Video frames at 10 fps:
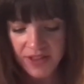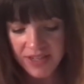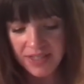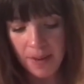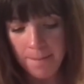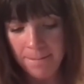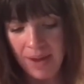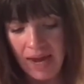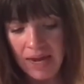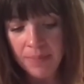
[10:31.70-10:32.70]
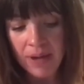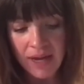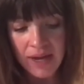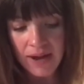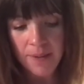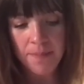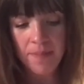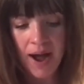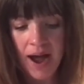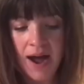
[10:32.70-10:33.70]
This may be
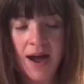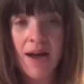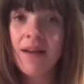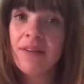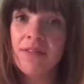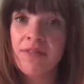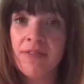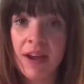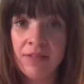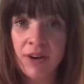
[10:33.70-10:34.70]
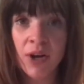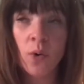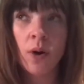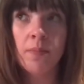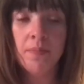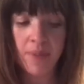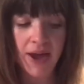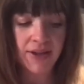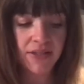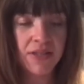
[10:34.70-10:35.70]
my favorite or
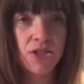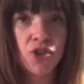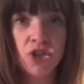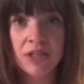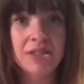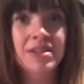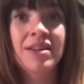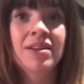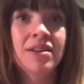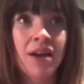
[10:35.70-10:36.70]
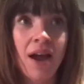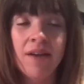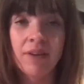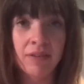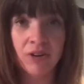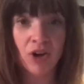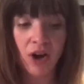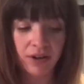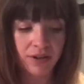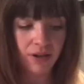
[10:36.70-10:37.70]
best Trendsend I've ever
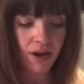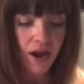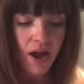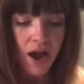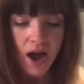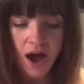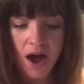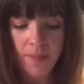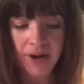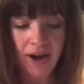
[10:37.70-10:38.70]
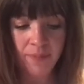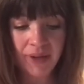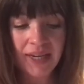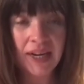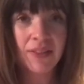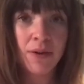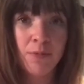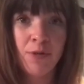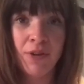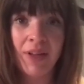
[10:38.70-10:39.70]
gotten. And I've been getting
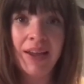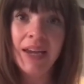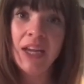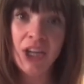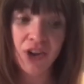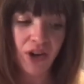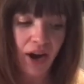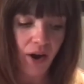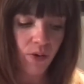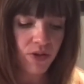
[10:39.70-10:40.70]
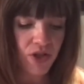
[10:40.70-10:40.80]
them for like a year now.